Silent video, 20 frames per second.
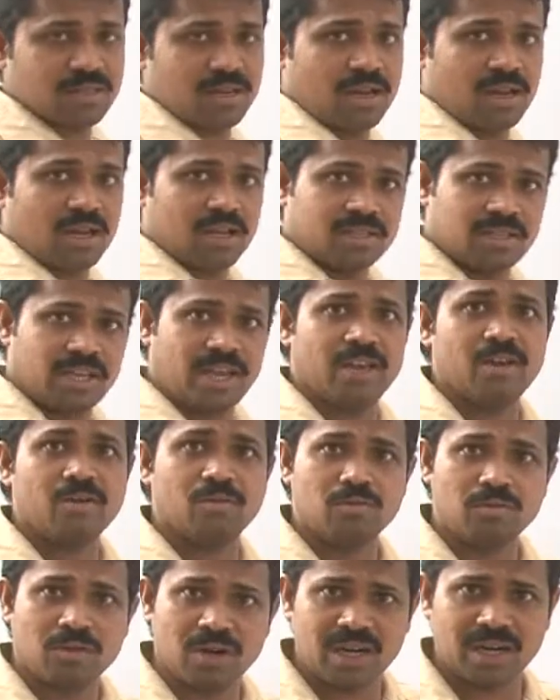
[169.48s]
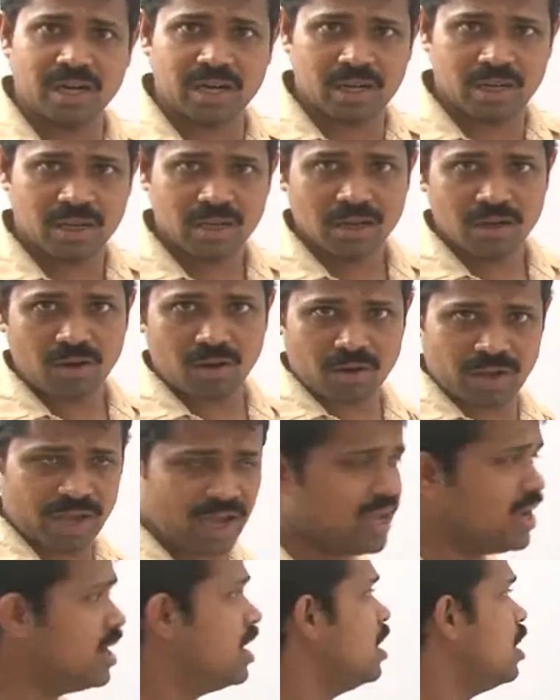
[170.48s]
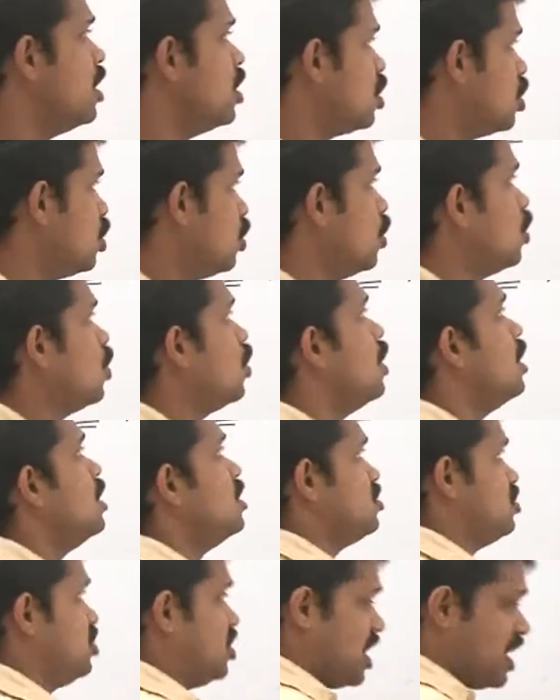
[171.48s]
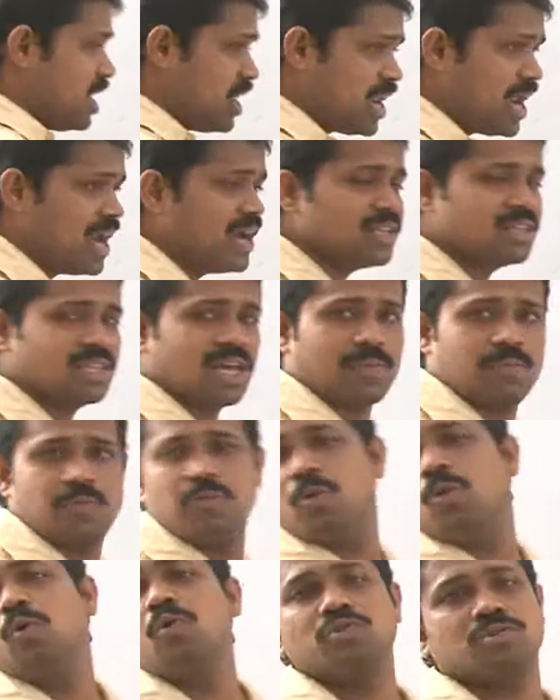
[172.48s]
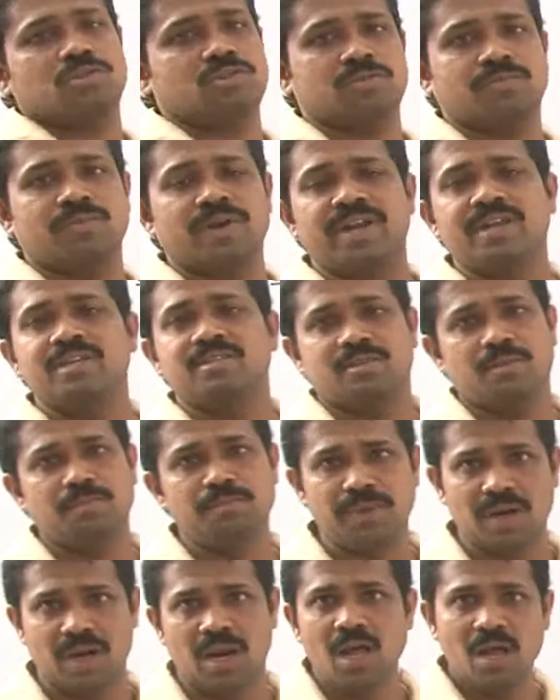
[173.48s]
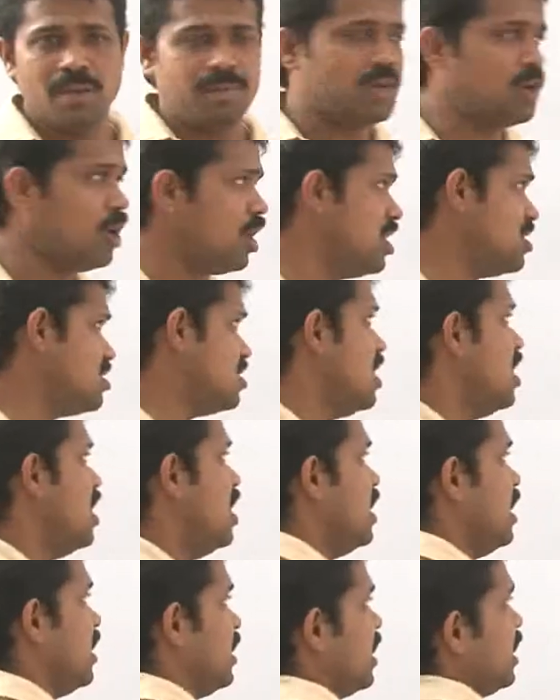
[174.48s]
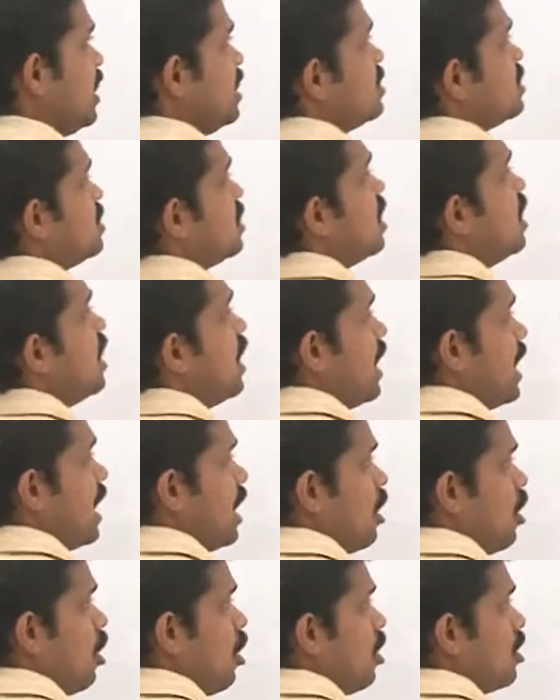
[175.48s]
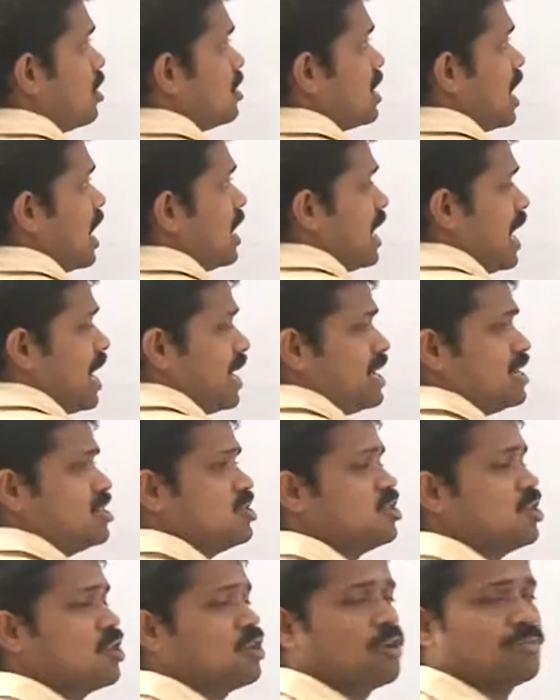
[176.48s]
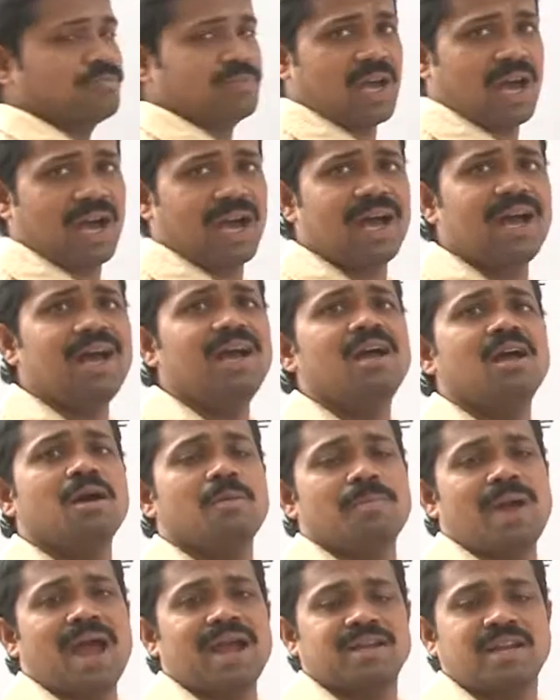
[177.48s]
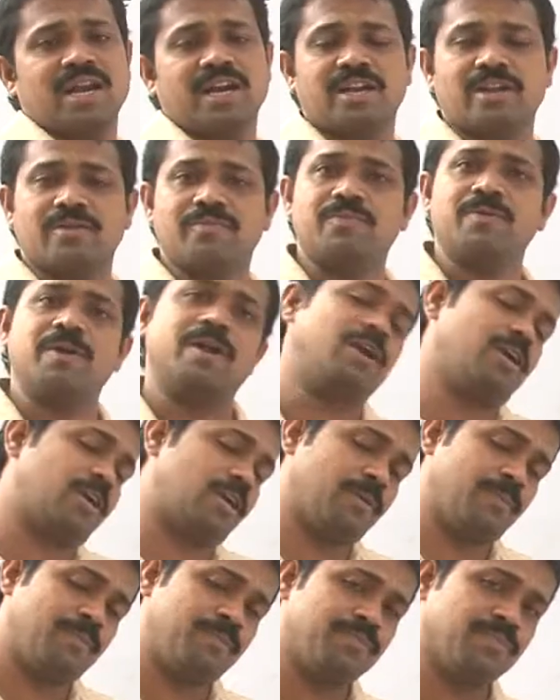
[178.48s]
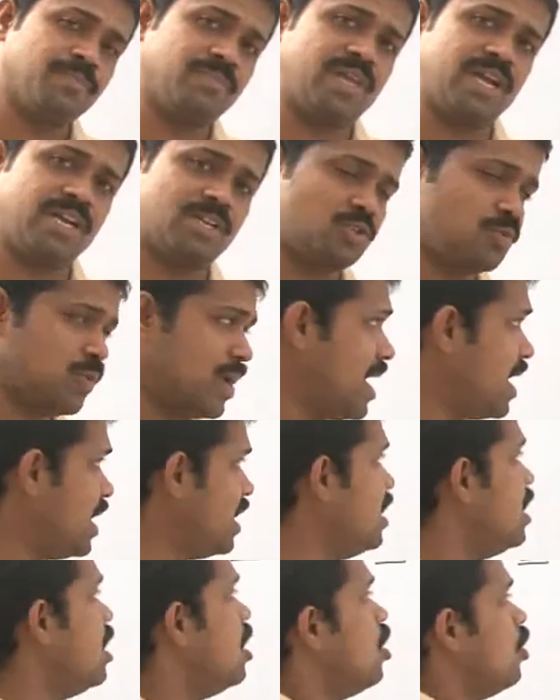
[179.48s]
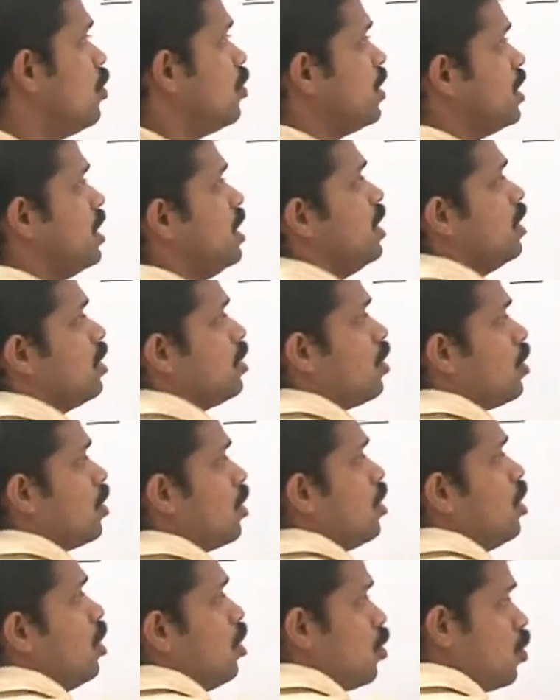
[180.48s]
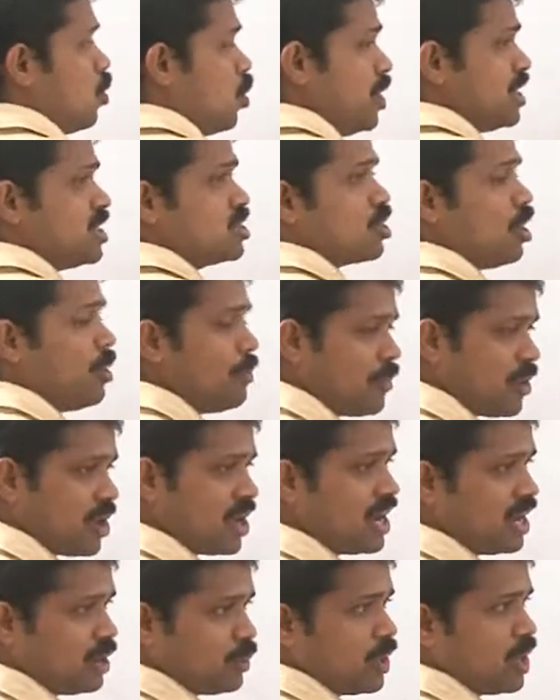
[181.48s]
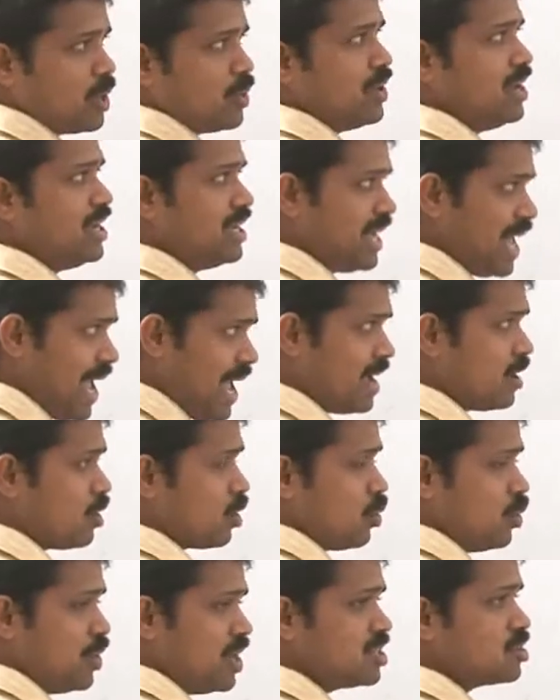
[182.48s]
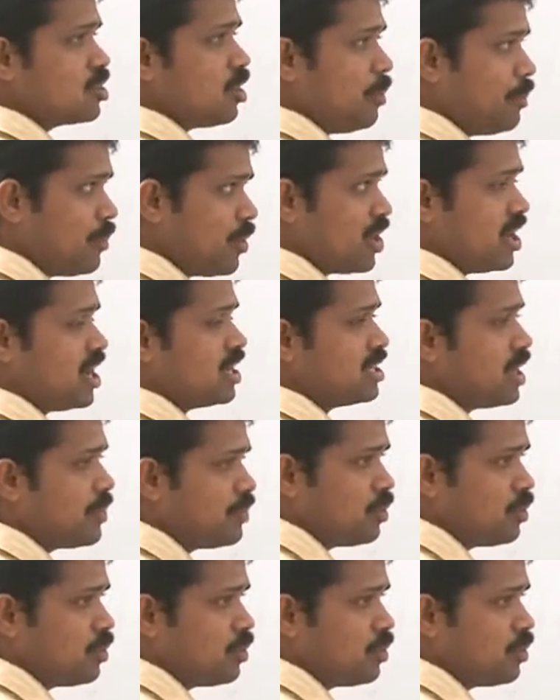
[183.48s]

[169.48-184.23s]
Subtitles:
nothing work, okay, to generate the force. Very simple, because it is along the direction of the magnetic field. That's why which component we will take, or which component the